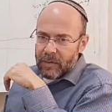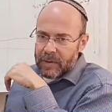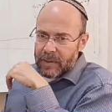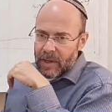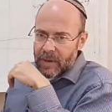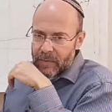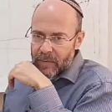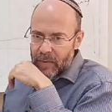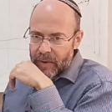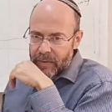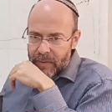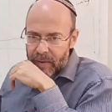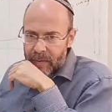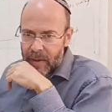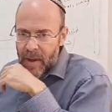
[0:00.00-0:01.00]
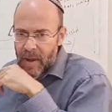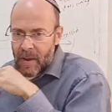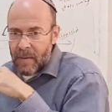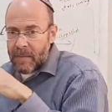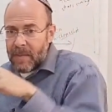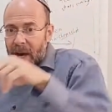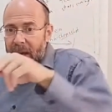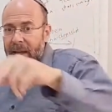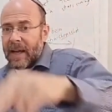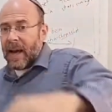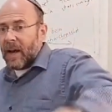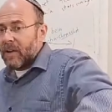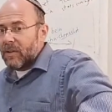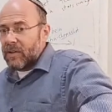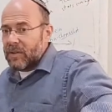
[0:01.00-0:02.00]
What's that for anything? My
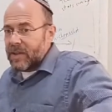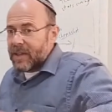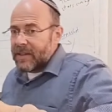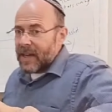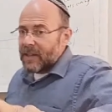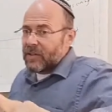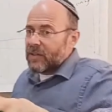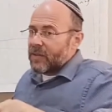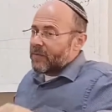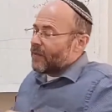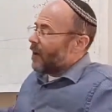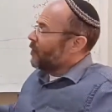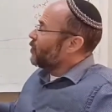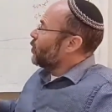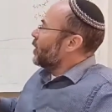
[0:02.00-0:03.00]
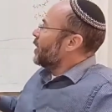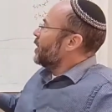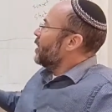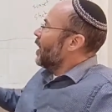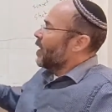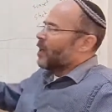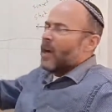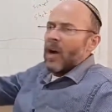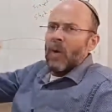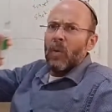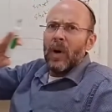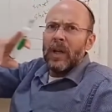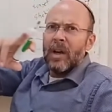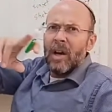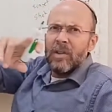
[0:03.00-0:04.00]
calendar says actually 5:29.
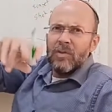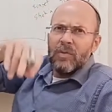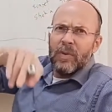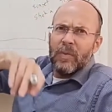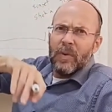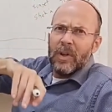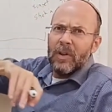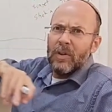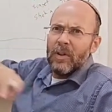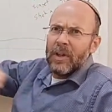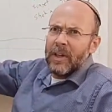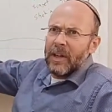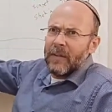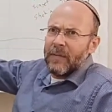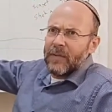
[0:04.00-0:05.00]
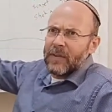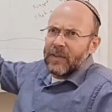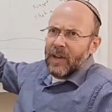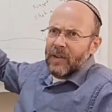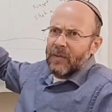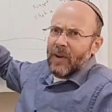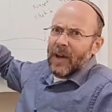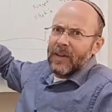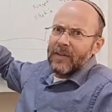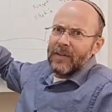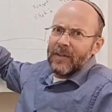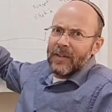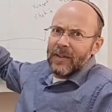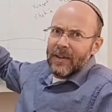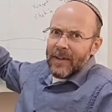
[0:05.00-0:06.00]
What country were you looking in for
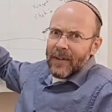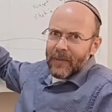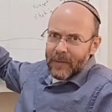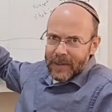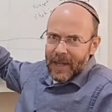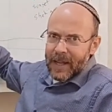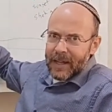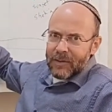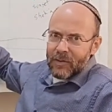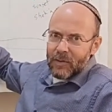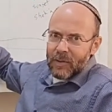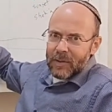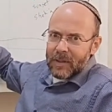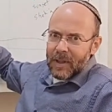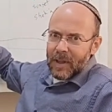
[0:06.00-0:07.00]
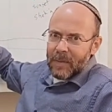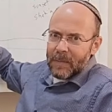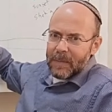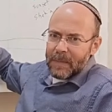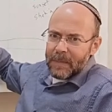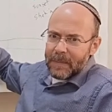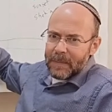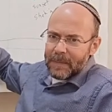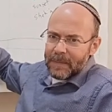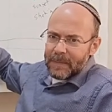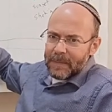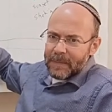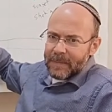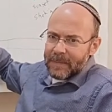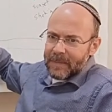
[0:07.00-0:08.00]
sunrise? Was that Jerusalem?
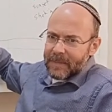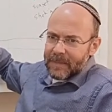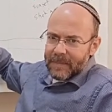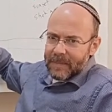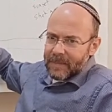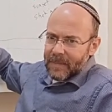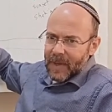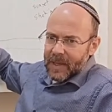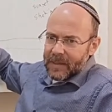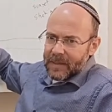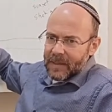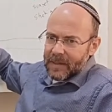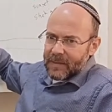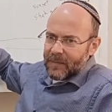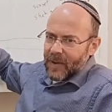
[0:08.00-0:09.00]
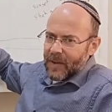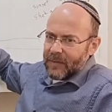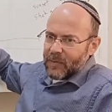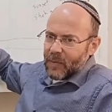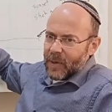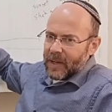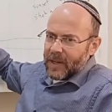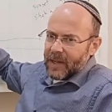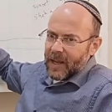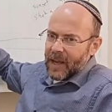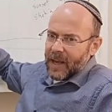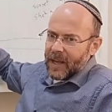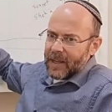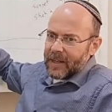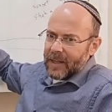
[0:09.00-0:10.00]
Mine says
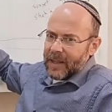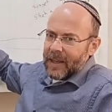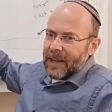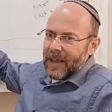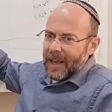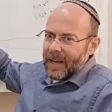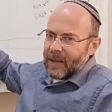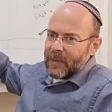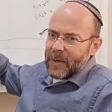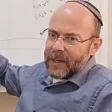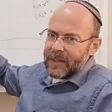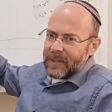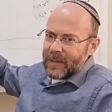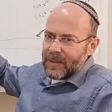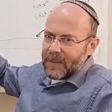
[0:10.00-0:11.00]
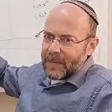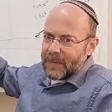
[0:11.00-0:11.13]
5:29. Anyways.